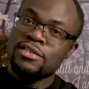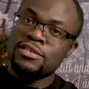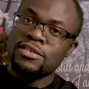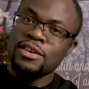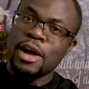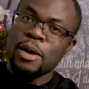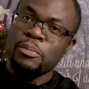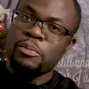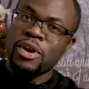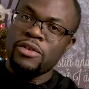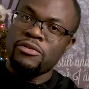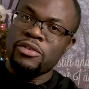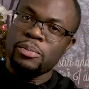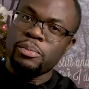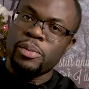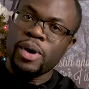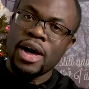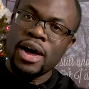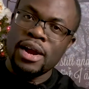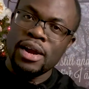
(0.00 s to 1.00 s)
up,
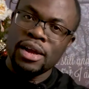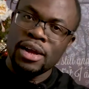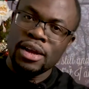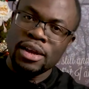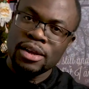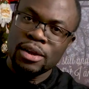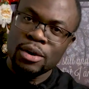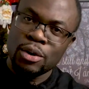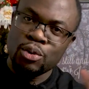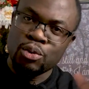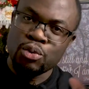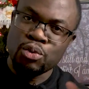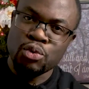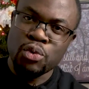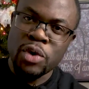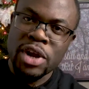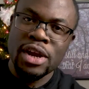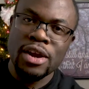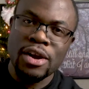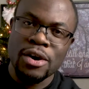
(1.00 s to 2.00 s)
everybody?
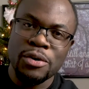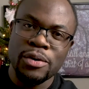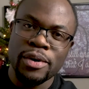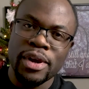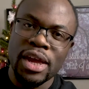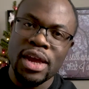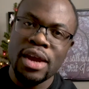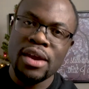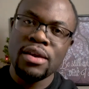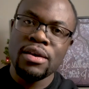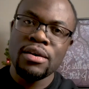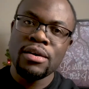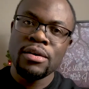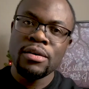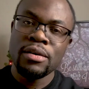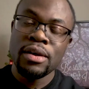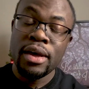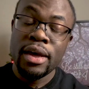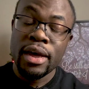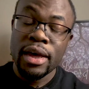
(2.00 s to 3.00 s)
Rico here,
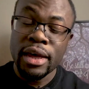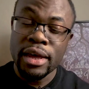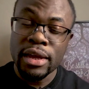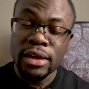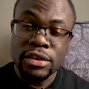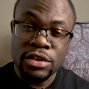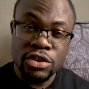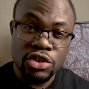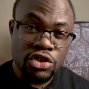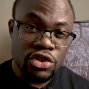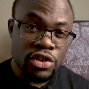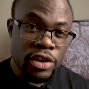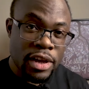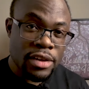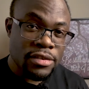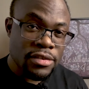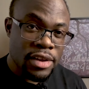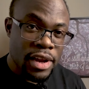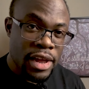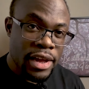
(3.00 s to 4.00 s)
and
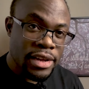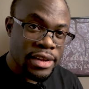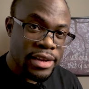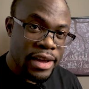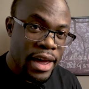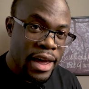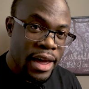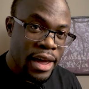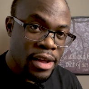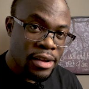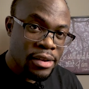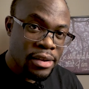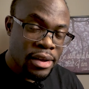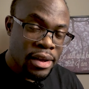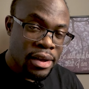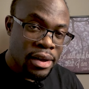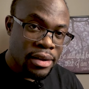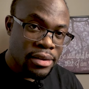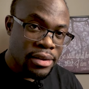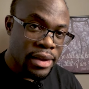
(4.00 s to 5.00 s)
just like that,
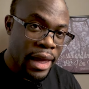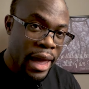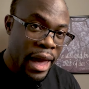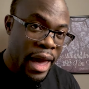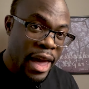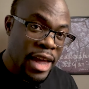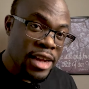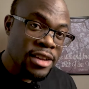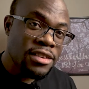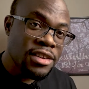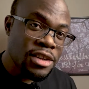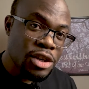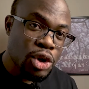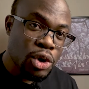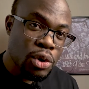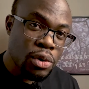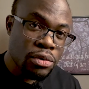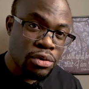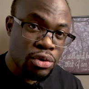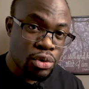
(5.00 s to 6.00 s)
the
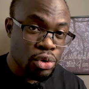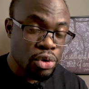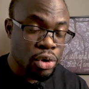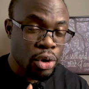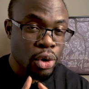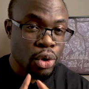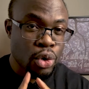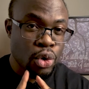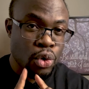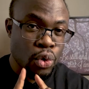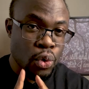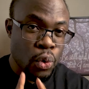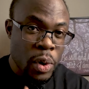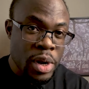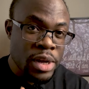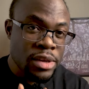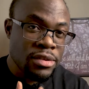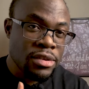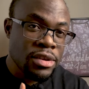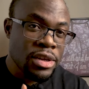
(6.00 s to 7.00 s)
antidote to the
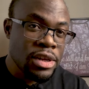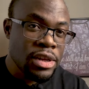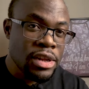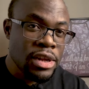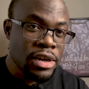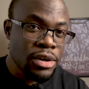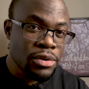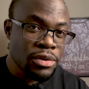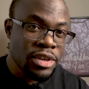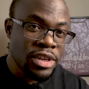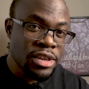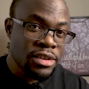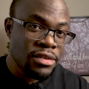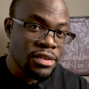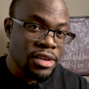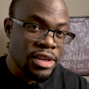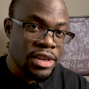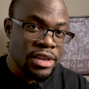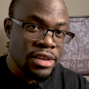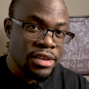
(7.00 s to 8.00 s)
crazy little
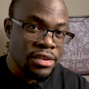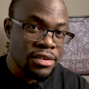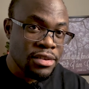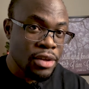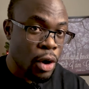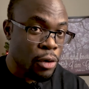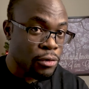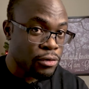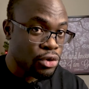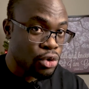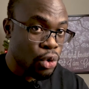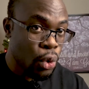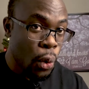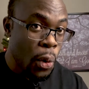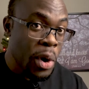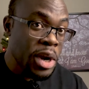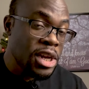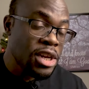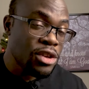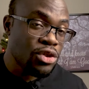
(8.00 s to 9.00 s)
disease of
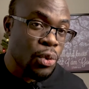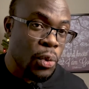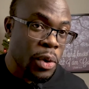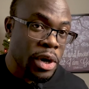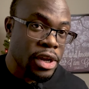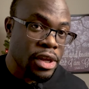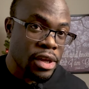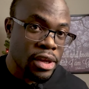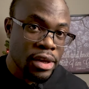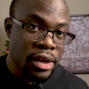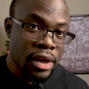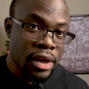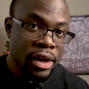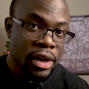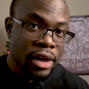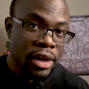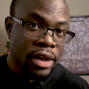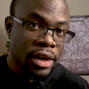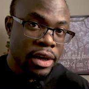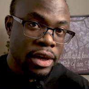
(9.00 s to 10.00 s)
2020
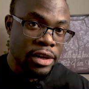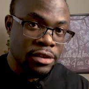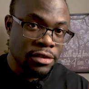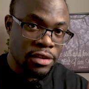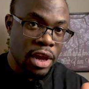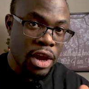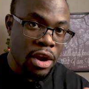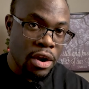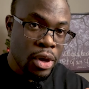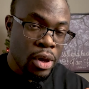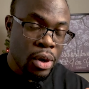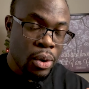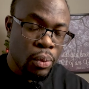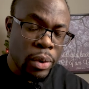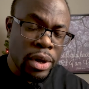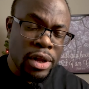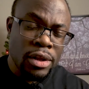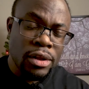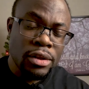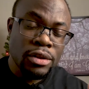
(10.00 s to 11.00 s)
is here.
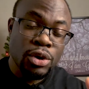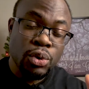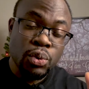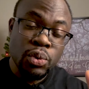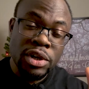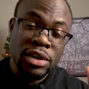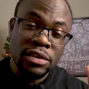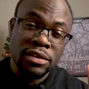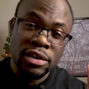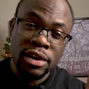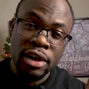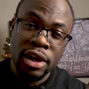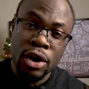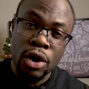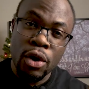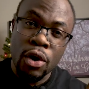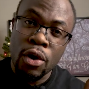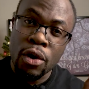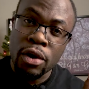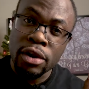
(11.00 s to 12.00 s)
Well, the reason I
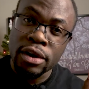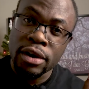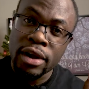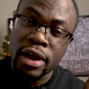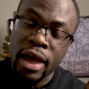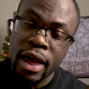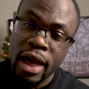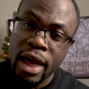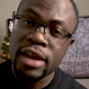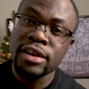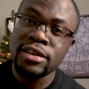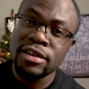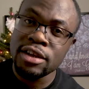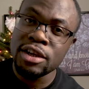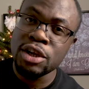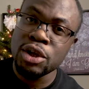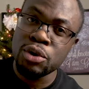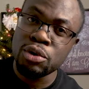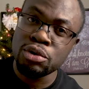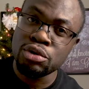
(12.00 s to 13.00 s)
call it
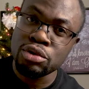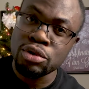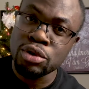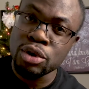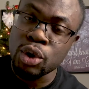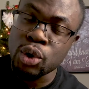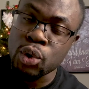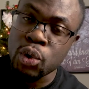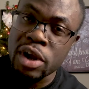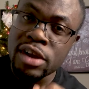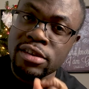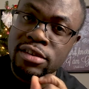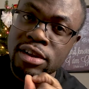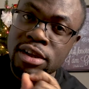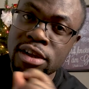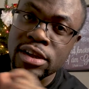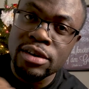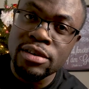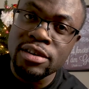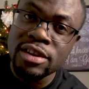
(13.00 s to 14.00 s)
antidote to the crazy
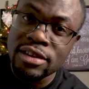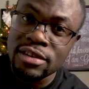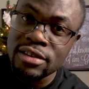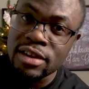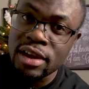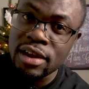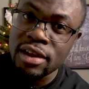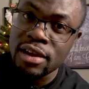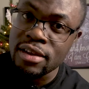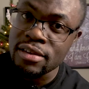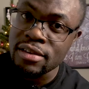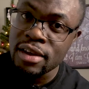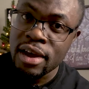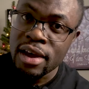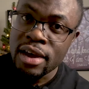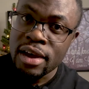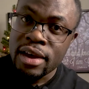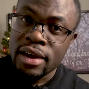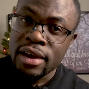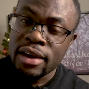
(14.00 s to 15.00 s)
little disease
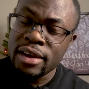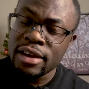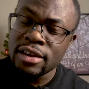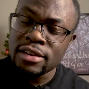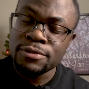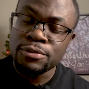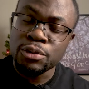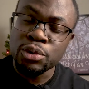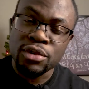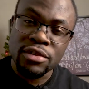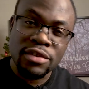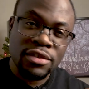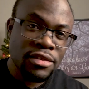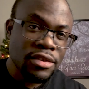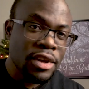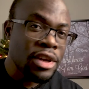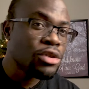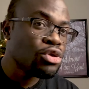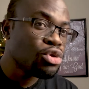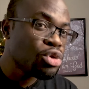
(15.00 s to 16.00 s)
is for
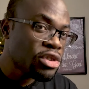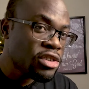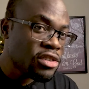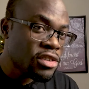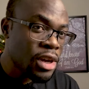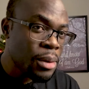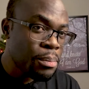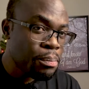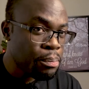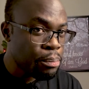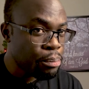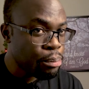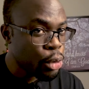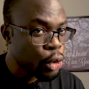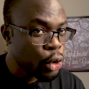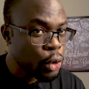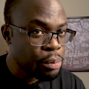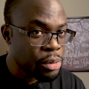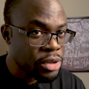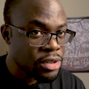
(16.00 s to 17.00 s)
censorship
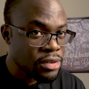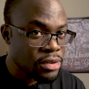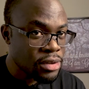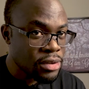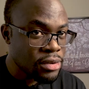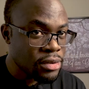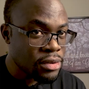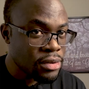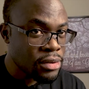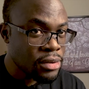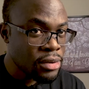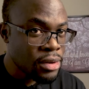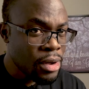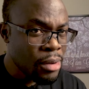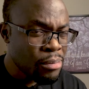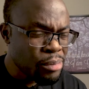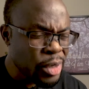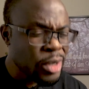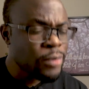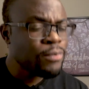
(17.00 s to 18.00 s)
purposes.
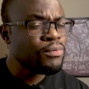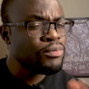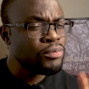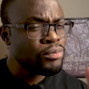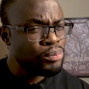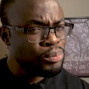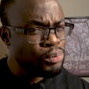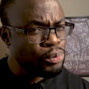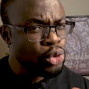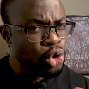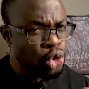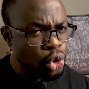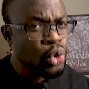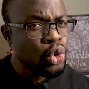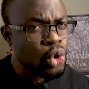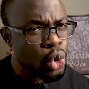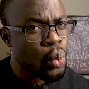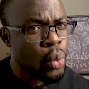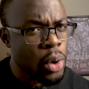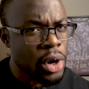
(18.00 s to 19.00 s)
But you
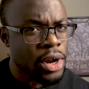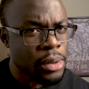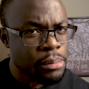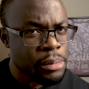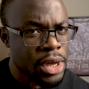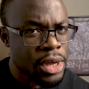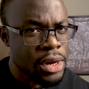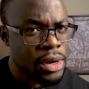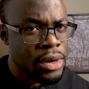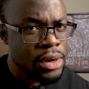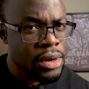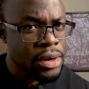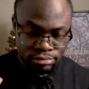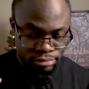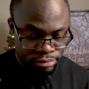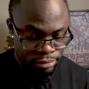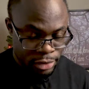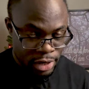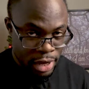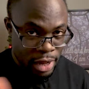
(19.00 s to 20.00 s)
know what I mean.
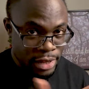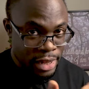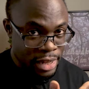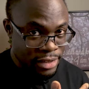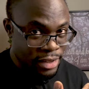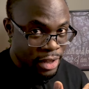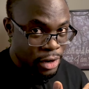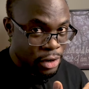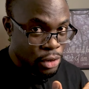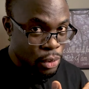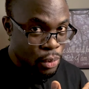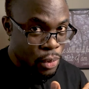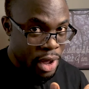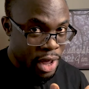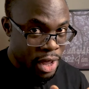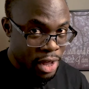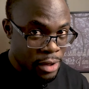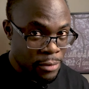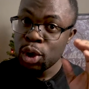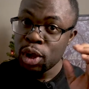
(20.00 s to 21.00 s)
Now that's out of the
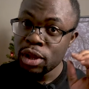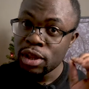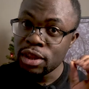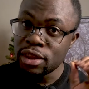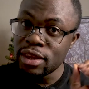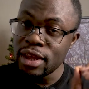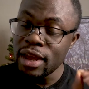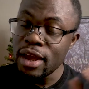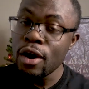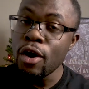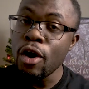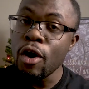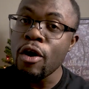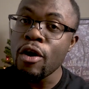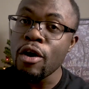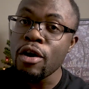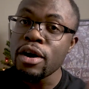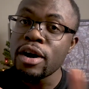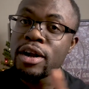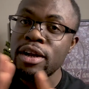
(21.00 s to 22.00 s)
way, there
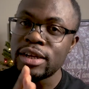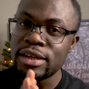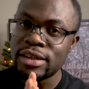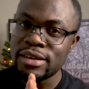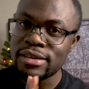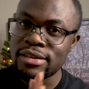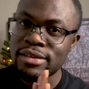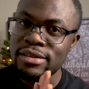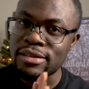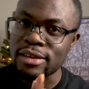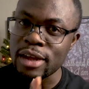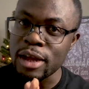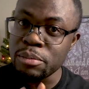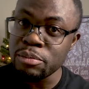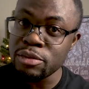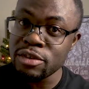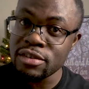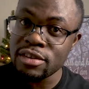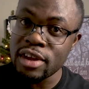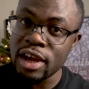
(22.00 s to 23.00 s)
are some
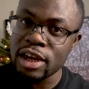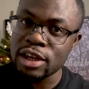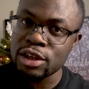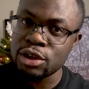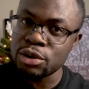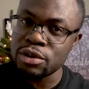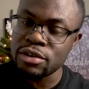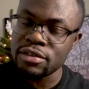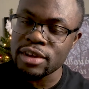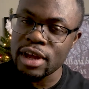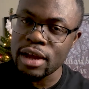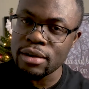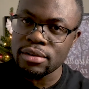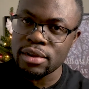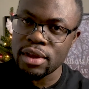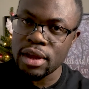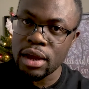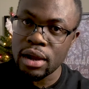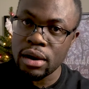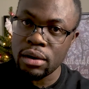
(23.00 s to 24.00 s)
sectors out
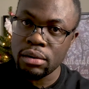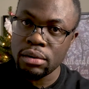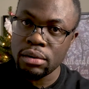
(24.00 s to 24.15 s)
there